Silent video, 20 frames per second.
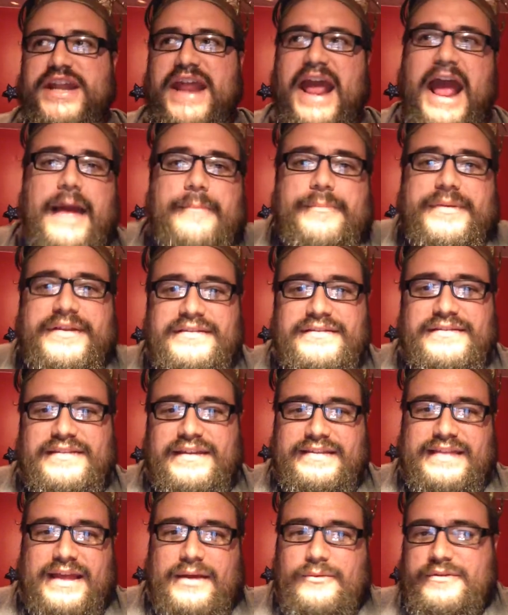happens.
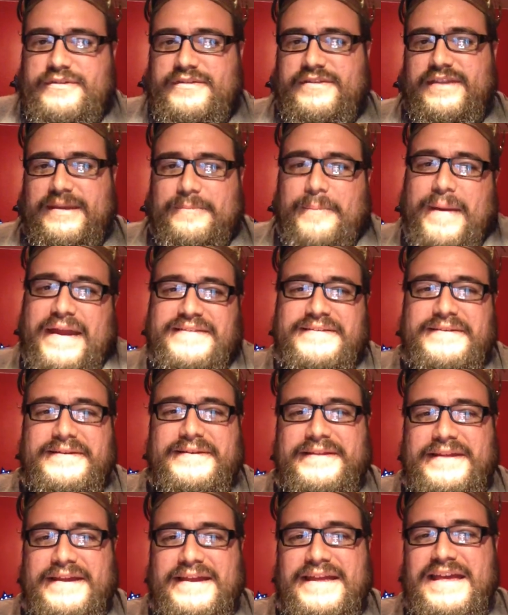Like, that was like
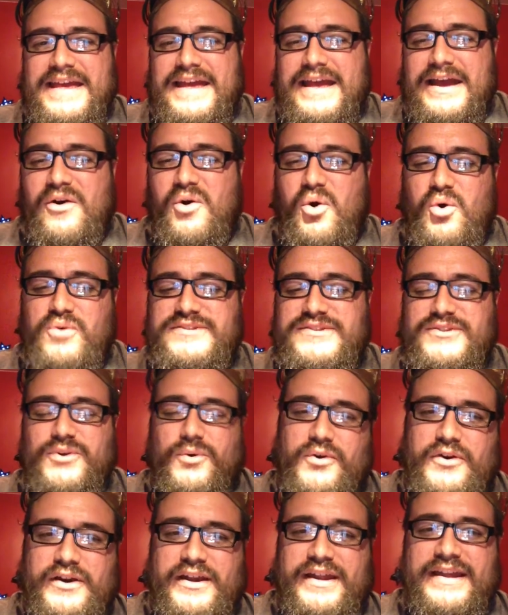basically a whole
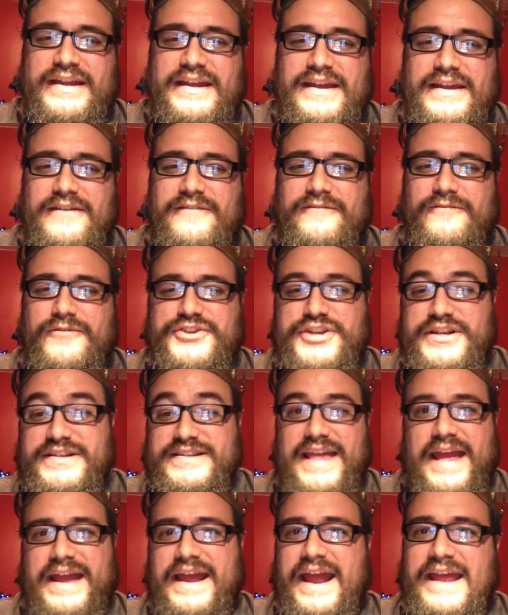story for
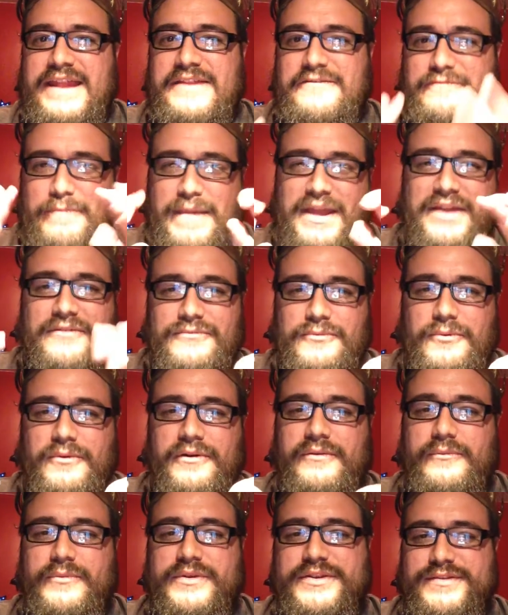just that kind of
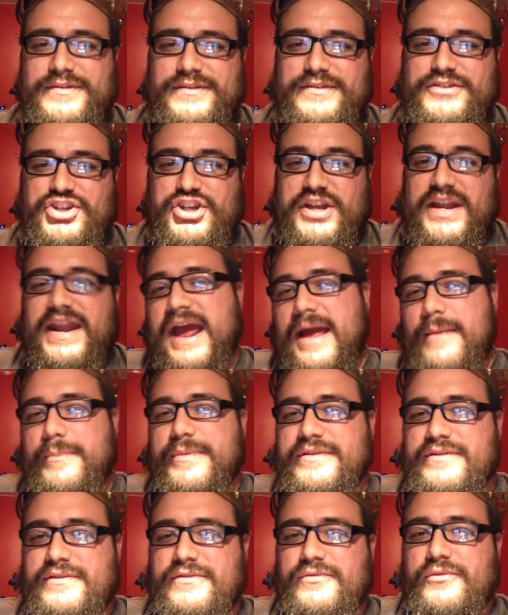metaphor. But shit
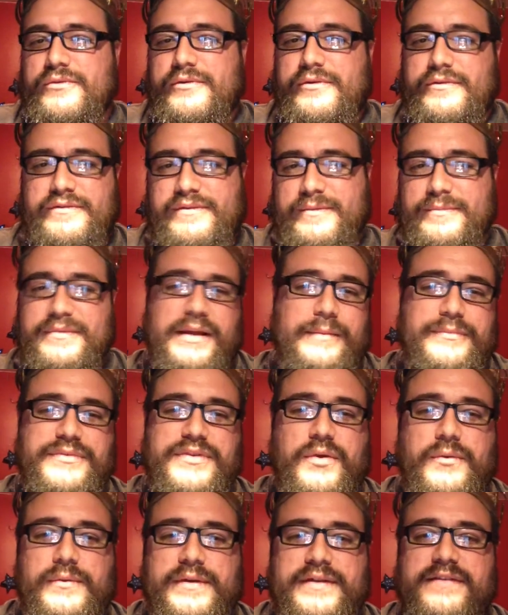happens for sometimes
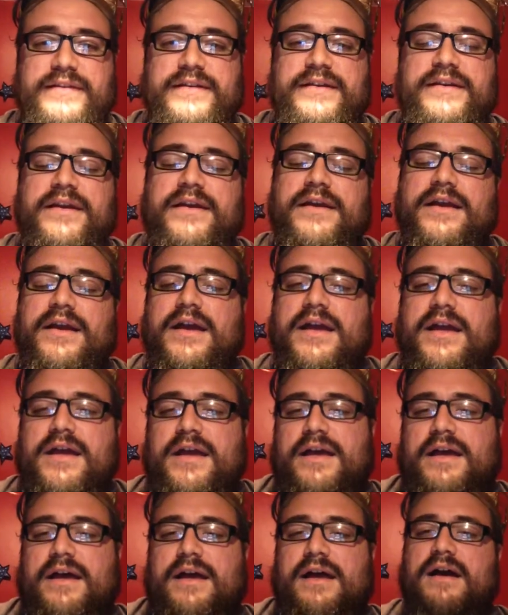no reason.
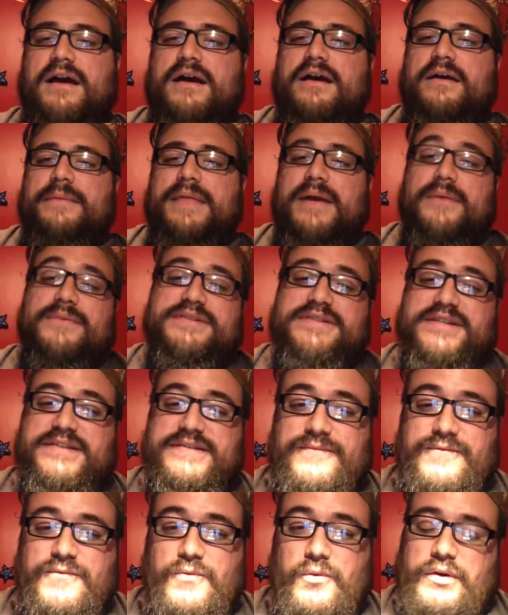That was
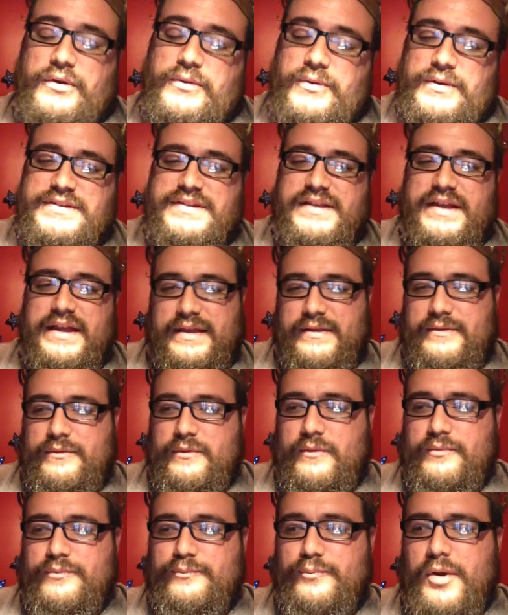season 4. Of course,
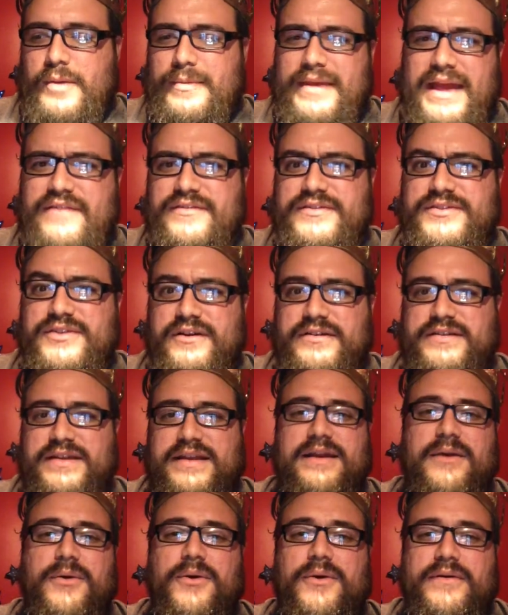I probably haven't talked to
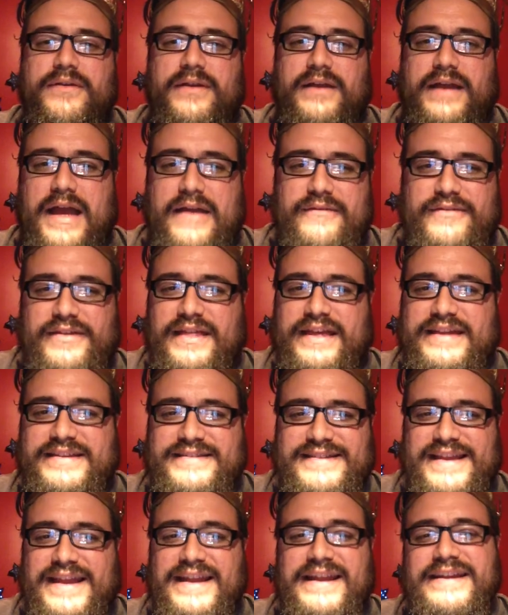any. I haven't like
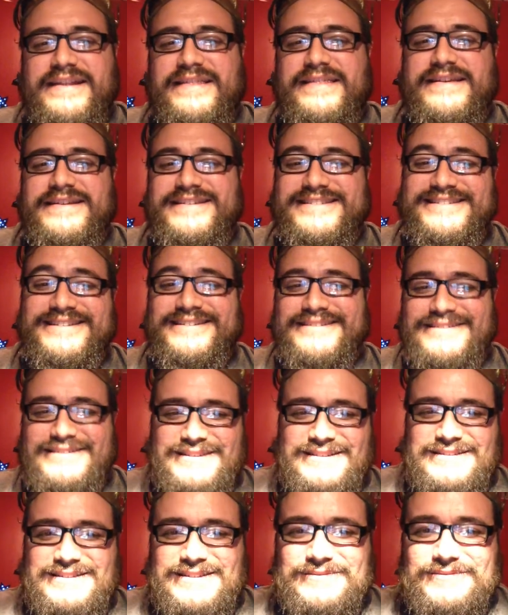said anything since
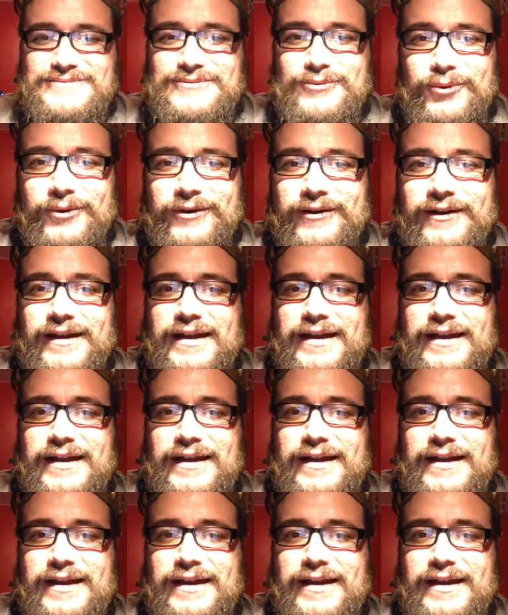season 4.